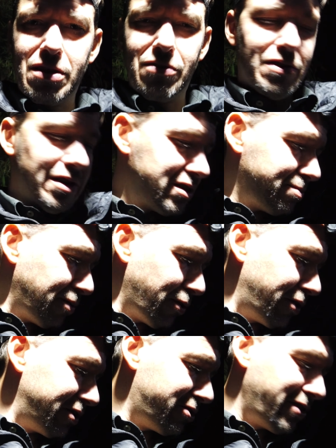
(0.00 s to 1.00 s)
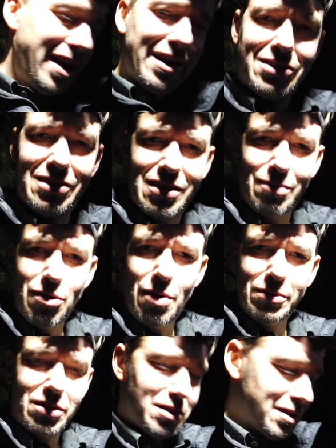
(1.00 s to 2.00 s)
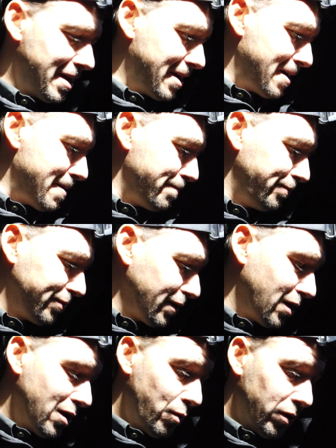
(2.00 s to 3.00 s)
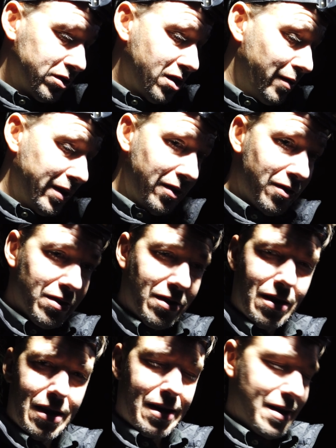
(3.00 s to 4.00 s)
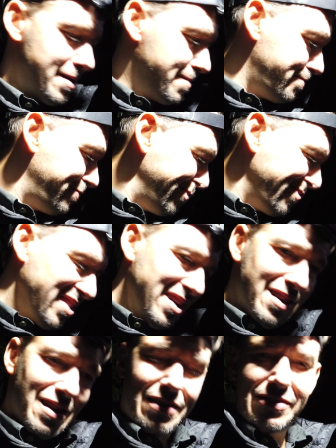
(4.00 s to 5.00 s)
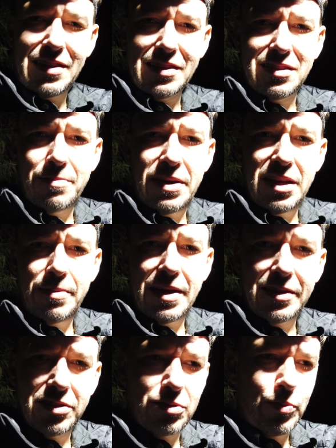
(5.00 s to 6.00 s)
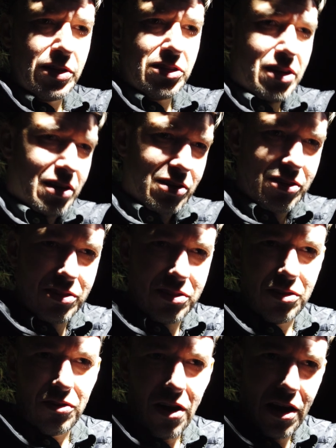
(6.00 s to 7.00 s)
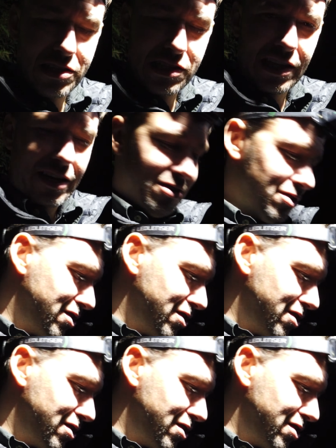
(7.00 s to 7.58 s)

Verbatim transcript: a bit of exploratory action at the moment to see um, what's going on. Um, doesn't appear to be any switch I can just sort of isolate